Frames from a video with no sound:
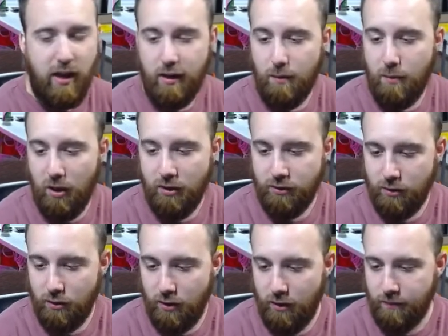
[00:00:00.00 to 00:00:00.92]
Bar
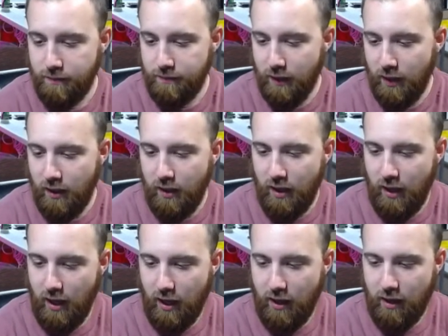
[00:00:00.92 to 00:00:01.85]
sword.
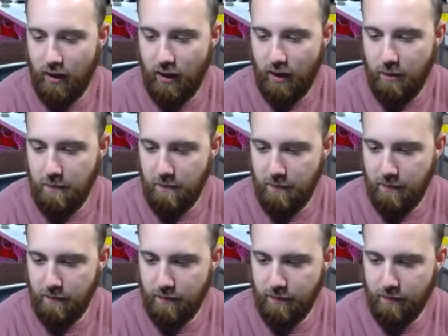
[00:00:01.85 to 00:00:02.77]
And um,
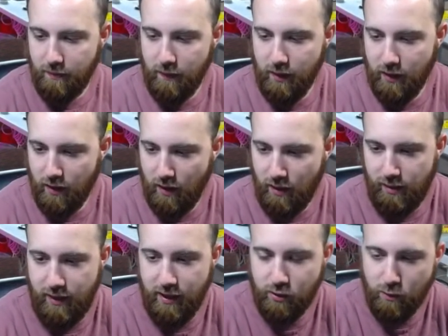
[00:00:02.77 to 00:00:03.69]

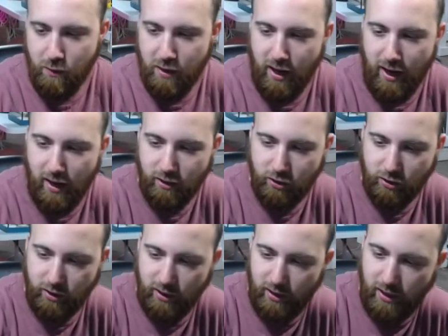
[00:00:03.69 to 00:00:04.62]
this one
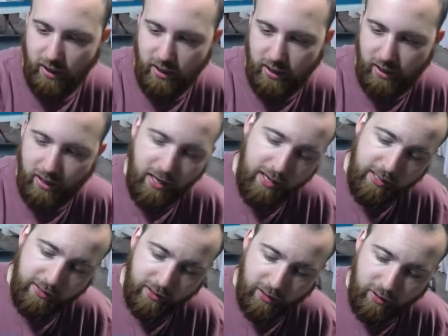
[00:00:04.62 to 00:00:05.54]
actually
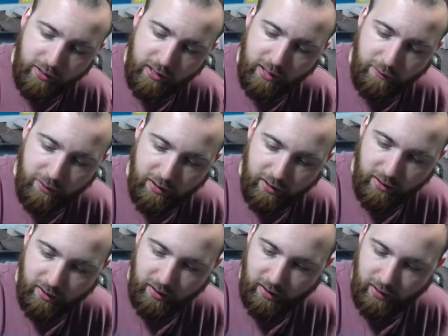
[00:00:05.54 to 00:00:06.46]
is a little different than
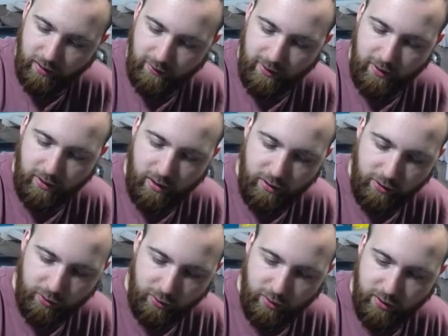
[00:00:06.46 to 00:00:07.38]
the than the other
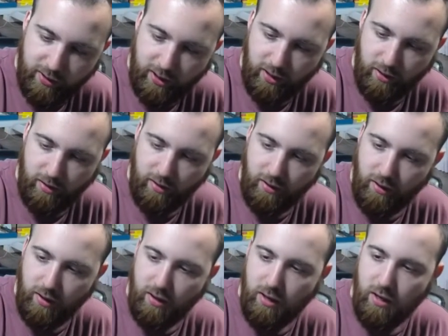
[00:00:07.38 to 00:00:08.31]
swords here,
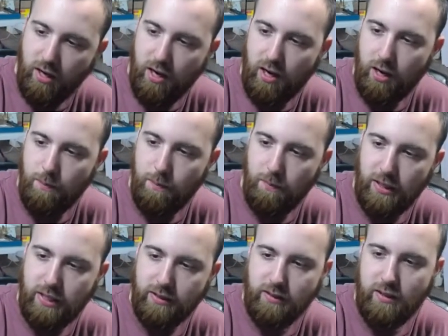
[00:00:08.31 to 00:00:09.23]
um,
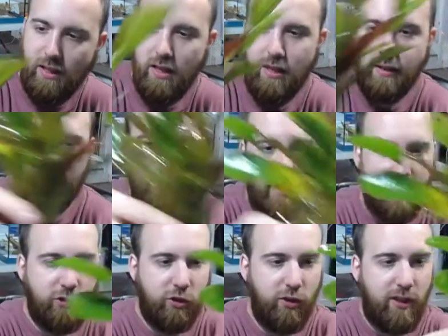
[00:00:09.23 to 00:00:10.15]
because this
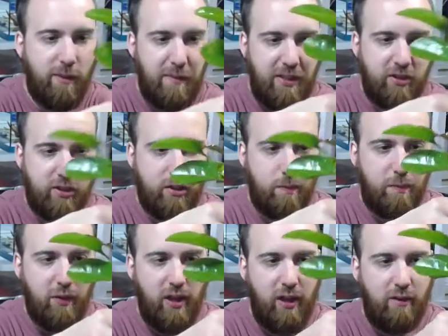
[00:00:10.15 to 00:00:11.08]
actually can be
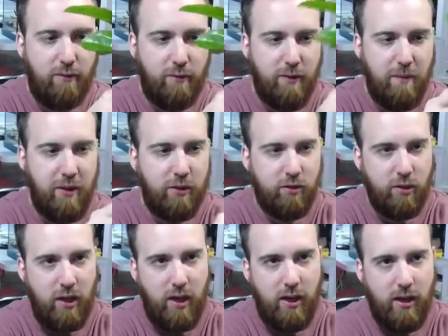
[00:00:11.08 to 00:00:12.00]
split from this
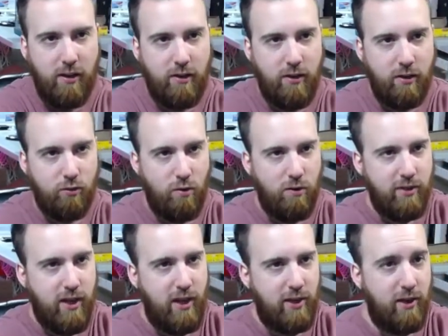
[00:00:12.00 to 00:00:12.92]
uh, this
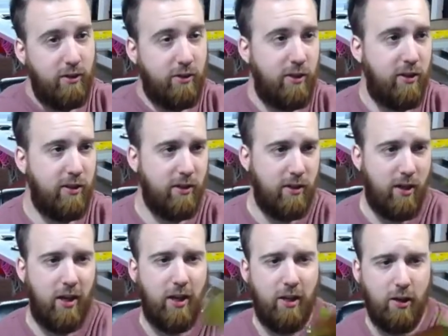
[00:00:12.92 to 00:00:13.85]
rosette here. So this is
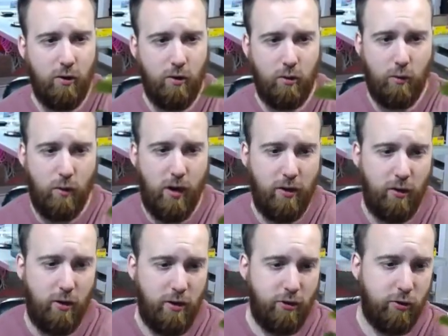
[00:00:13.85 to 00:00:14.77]
a quite a
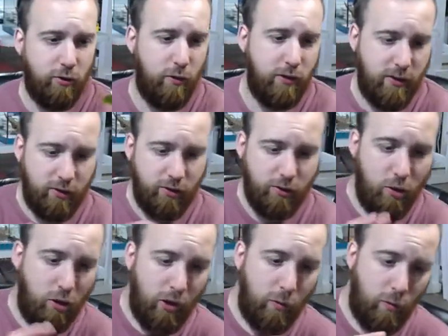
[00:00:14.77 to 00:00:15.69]
large sword. This is
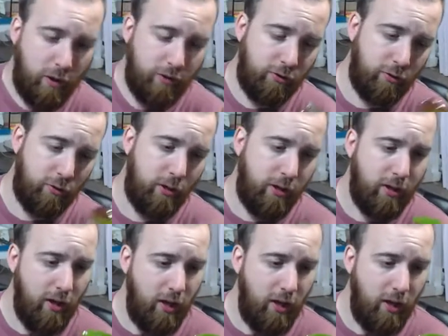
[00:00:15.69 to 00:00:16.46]
all one sword.